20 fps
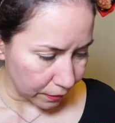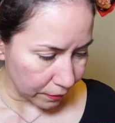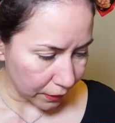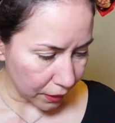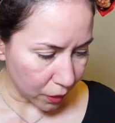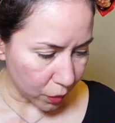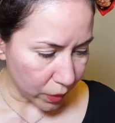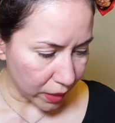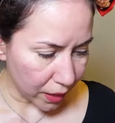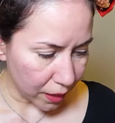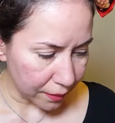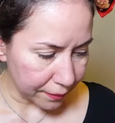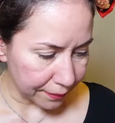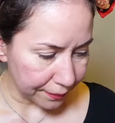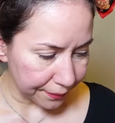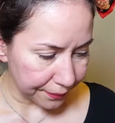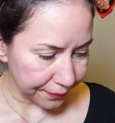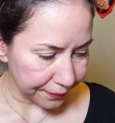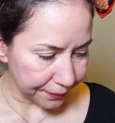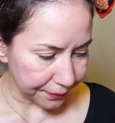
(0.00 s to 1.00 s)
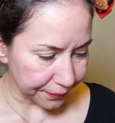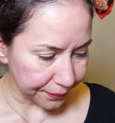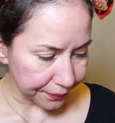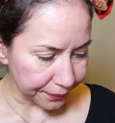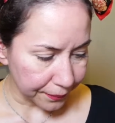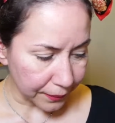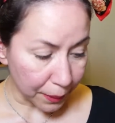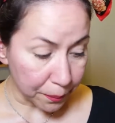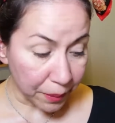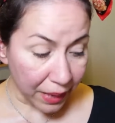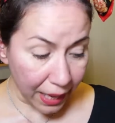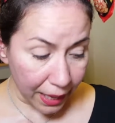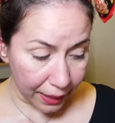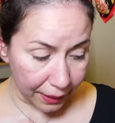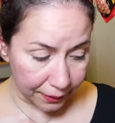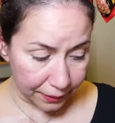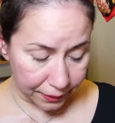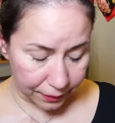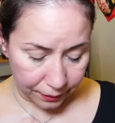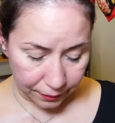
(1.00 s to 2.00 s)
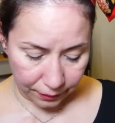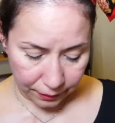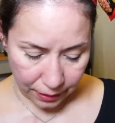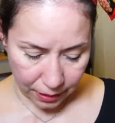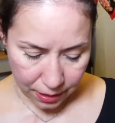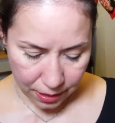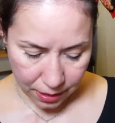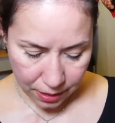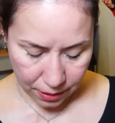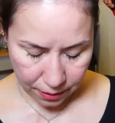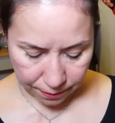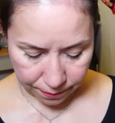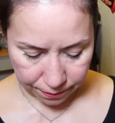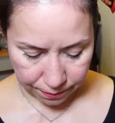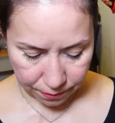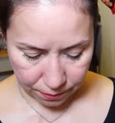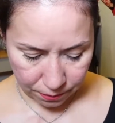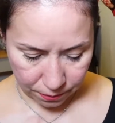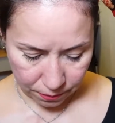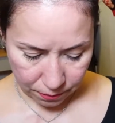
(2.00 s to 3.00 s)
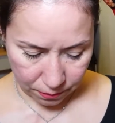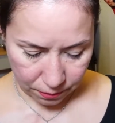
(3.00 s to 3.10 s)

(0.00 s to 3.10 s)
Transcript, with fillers: Oh well. But, um,